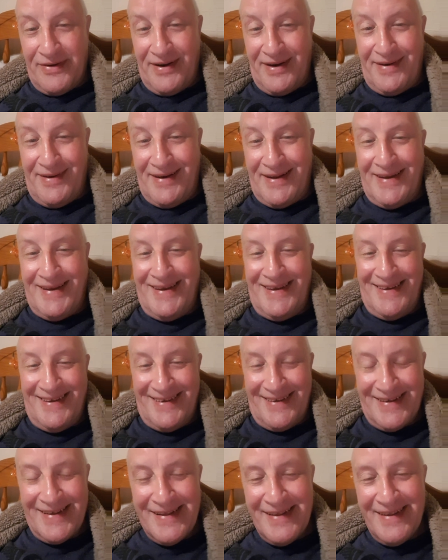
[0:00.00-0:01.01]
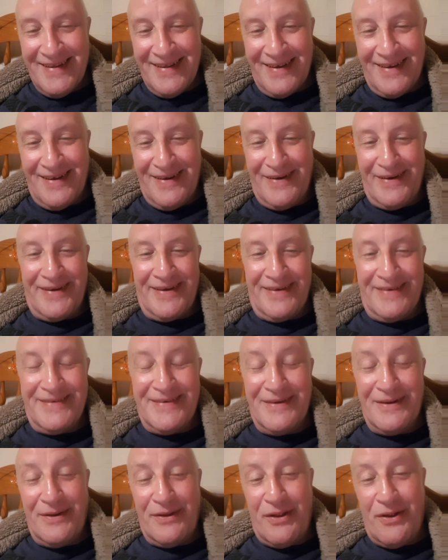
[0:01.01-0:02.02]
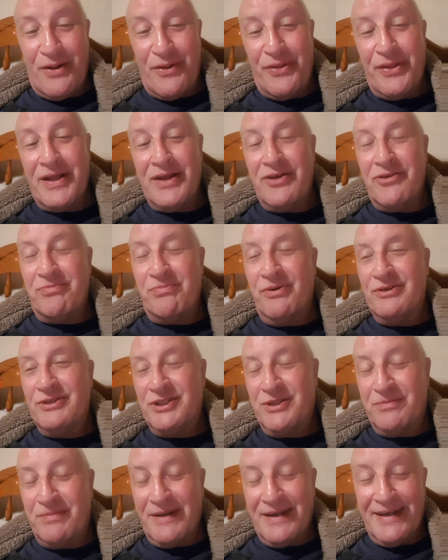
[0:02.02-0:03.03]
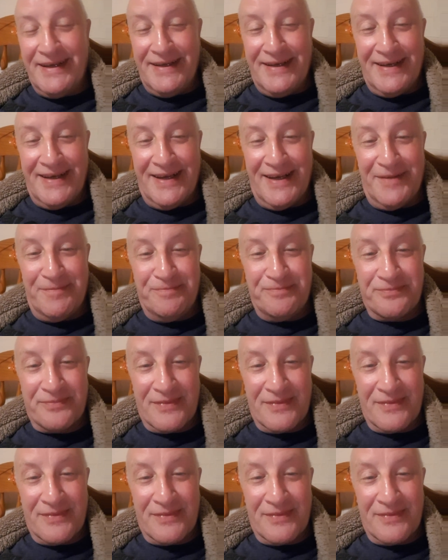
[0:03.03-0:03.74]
Really, I think it's possibly, it's